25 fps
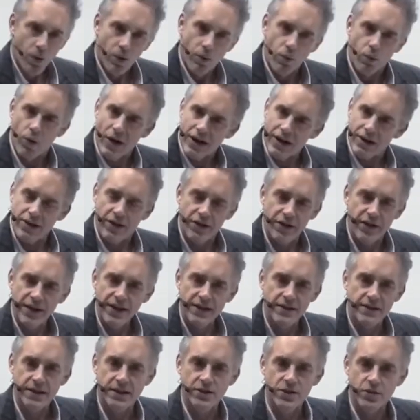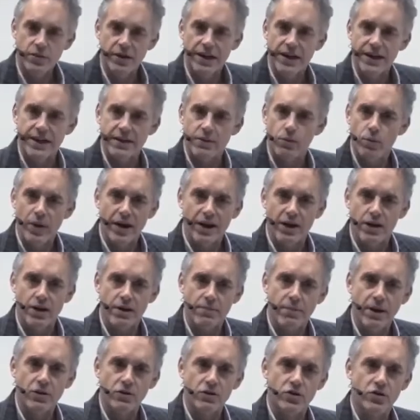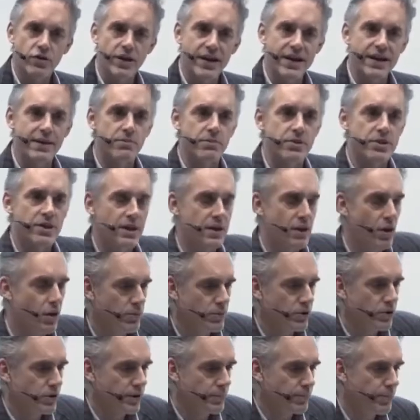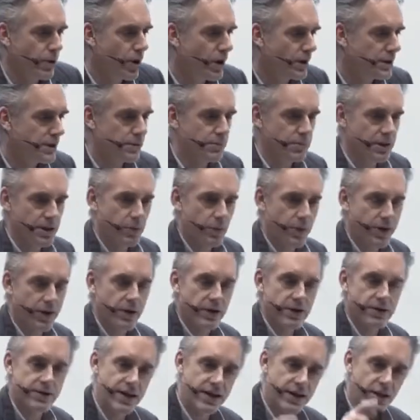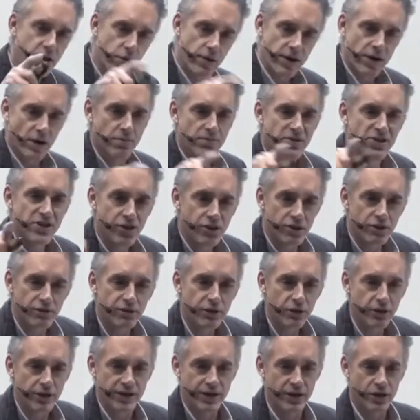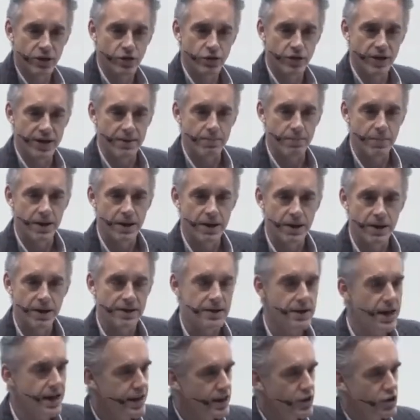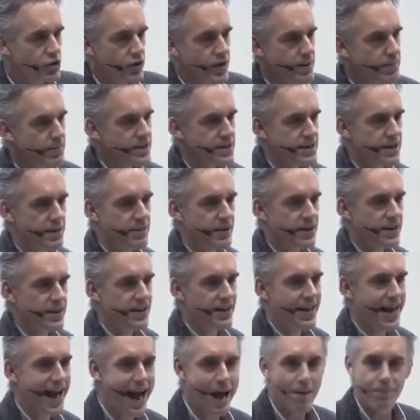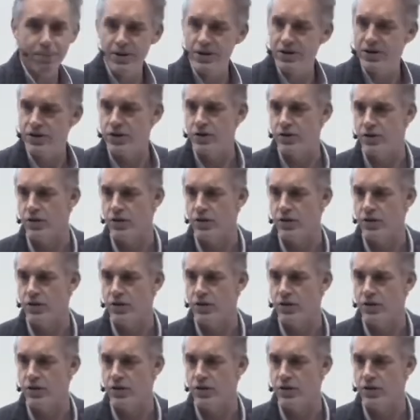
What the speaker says: one of the things that's really weird about dreams, and almost impossibly weird, is that you're an observer in the dream. It's like a dream is something that happens to